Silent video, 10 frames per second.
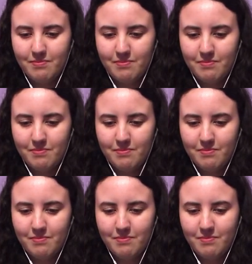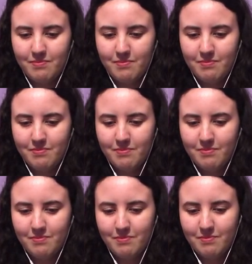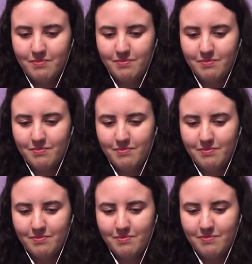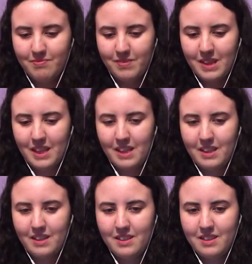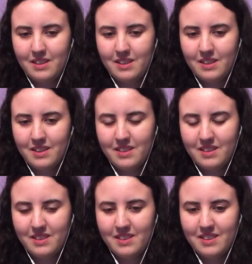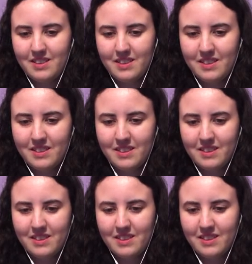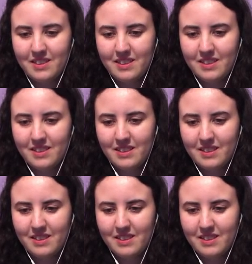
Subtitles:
(not speaking)